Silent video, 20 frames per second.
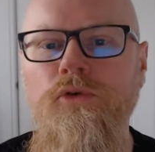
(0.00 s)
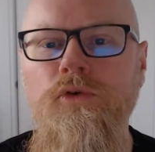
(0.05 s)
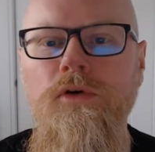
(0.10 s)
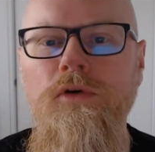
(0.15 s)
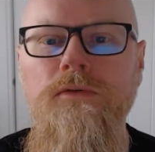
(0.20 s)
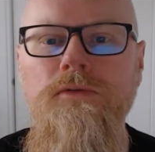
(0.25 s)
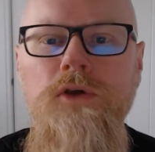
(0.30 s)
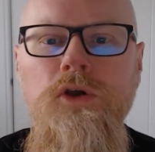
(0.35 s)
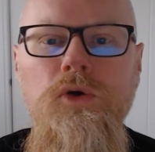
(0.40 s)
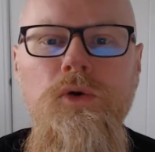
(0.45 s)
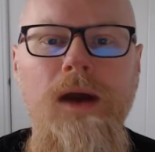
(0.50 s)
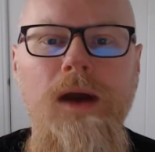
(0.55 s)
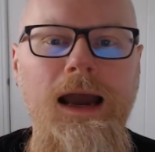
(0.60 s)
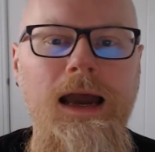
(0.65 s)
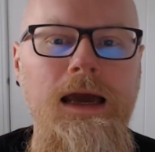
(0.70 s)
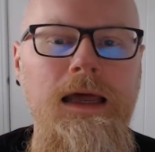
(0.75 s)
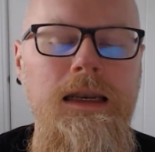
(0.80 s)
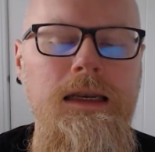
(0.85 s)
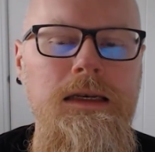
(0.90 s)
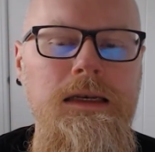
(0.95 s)
a review
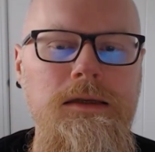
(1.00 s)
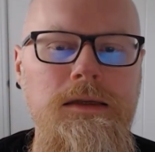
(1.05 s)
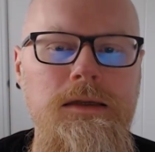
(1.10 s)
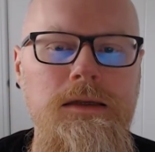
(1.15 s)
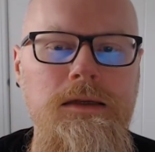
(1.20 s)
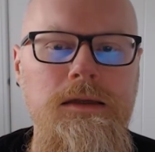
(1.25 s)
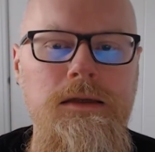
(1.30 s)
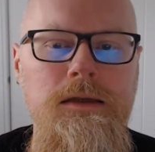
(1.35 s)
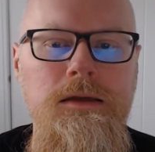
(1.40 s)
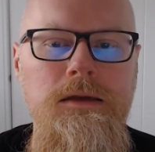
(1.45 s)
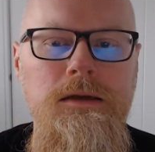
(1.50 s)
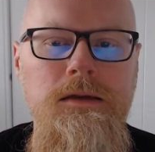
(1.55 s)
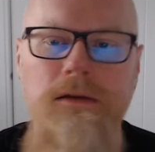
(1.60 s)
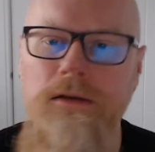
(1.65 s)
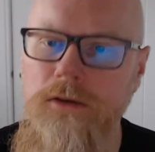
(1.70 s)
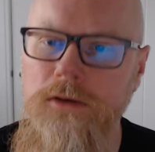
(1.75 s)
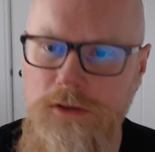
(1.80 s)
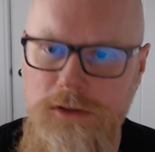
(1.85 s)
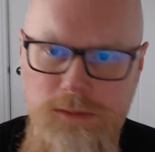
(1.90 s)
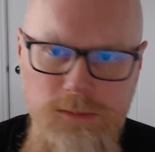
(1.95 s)
and
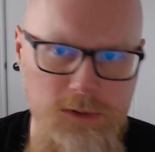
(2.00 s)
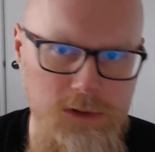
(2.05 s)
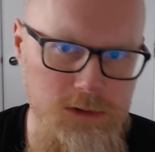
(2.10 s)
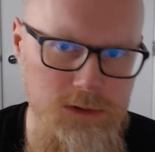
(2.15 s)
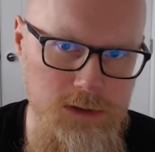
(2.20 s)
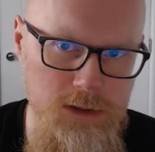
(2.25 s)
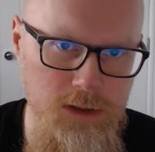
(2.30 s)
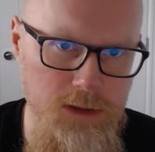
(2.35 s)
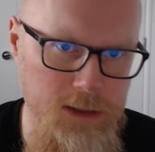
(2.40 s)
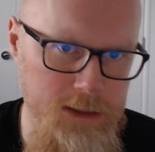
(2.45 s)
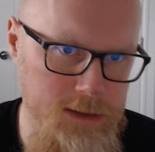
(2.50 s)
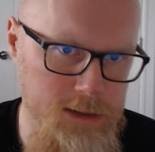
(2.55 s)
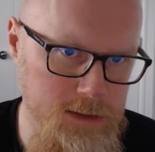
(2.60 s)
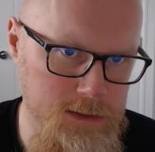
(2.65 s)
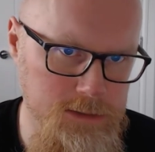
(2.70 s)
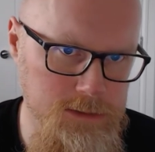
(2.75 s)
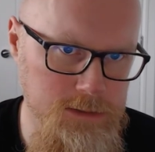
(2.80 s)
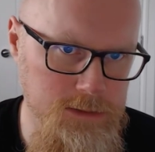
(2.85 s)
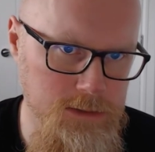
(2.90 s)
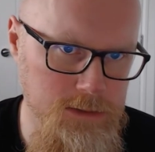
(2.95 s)
the customer doesn't like
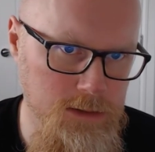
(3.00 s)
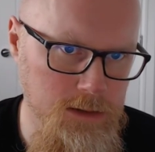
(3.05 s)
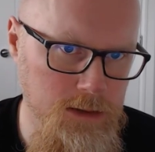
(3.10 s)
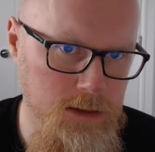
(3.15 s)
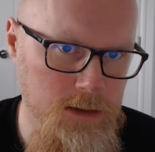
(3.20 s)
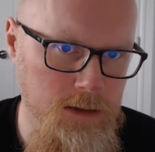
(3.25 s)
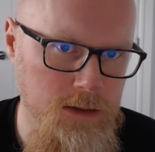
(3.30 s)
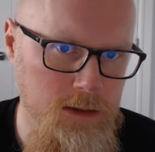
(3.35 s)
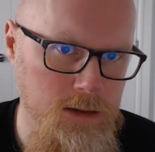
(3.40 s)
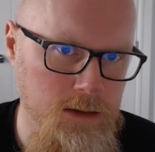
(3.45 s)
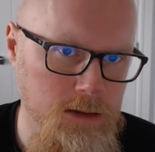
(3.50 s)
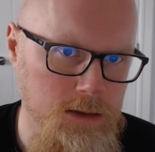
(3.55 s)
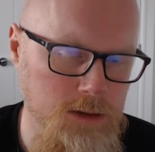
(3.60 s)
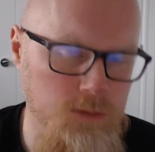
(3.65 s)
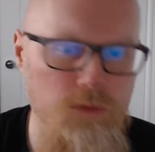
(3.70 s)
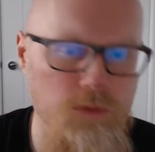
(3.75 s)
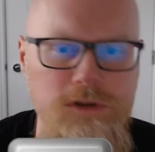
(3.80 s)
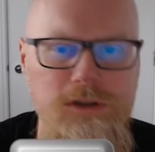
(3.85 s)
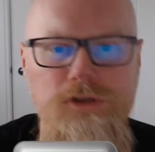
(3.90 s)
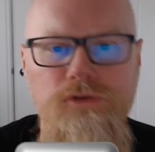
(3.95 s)
it.
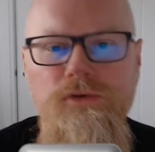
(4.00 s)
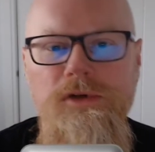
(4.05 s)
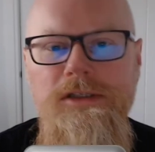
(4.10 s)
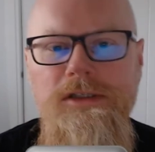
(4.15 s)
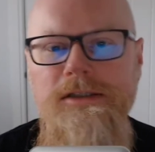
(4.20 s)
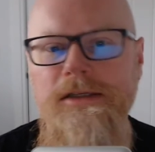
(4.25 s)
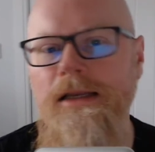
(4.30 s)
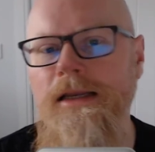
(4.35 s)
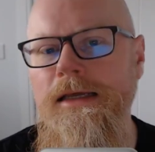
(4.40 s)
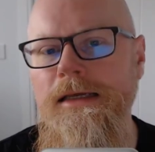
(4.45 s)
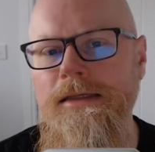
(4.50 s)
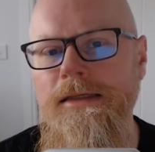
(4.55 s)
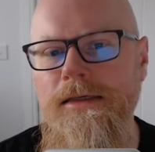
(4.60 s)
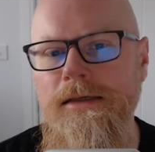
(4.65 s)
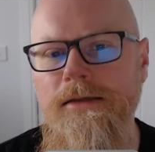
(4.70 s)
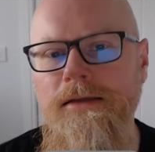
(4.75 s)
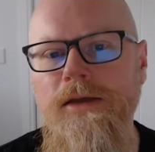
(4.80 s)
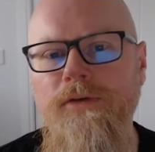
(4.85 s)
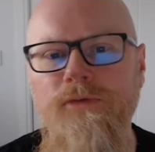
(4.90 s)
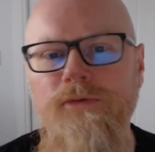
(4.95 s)
They want screens
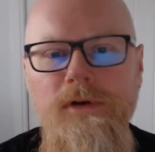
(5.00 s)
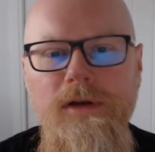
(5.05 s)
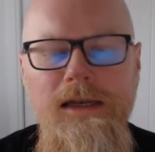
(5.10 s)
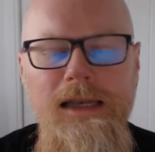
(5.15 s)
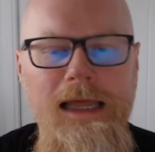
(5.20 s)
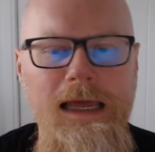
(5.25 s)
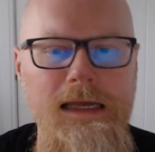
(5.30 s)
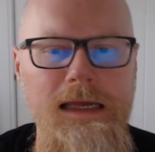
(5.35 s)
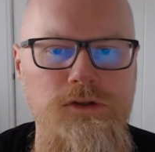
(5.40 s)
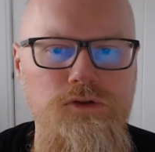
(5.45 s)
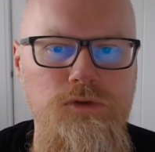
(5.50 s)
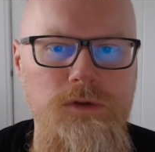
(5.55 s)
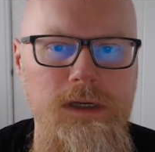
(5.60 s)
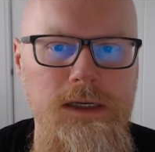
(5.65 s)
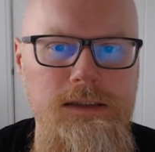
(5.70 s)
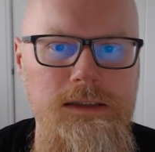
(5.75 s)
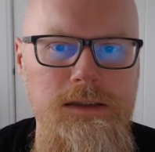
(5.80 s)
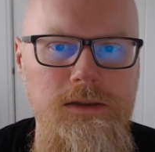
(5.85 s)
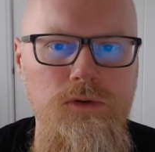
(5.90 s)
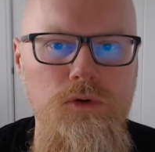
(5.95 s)
deleted, different layers
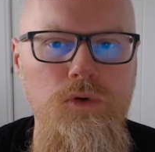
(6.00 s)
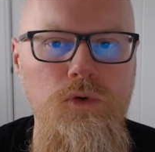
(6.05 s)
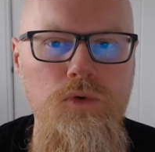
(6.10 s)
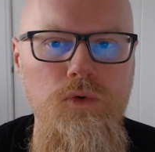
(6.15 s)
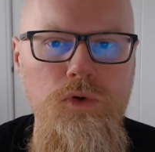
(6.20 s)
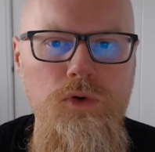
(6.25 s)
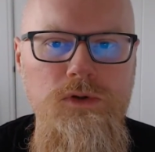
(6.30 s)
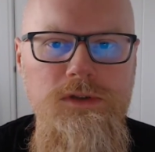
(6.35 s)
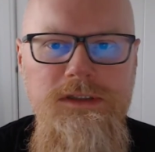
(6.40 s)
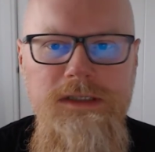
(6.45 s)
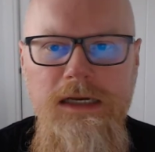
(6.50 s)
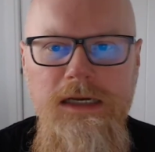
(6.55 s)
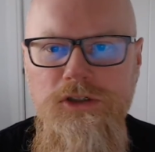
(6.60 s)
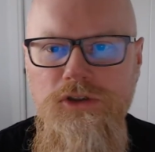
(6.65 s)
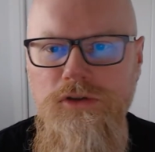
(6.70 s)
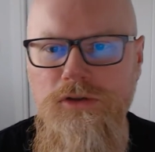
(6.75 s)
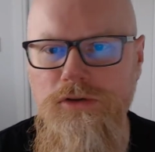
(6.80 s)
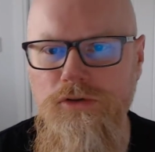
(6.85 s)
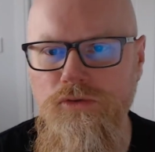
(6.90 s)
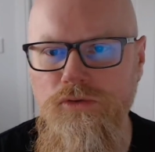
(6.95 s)
created, whole new
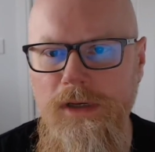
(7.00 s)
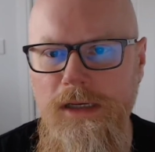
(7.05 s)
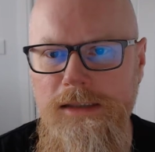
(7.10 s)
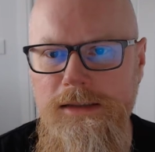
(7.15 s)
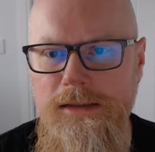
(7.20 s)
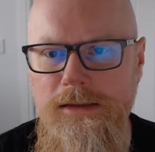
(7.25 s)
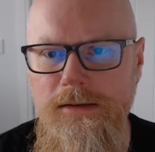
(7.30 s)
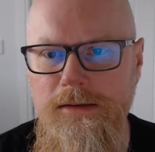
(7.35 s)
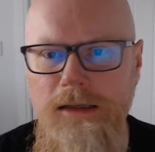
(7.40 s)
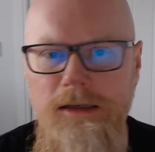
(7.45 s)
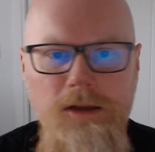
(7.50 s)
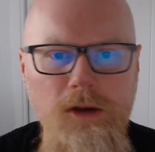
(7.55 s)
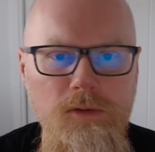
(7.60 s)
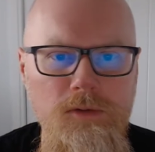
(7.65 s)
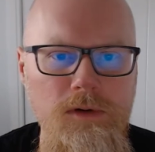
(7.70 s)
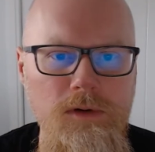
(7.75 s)
sections created. They don't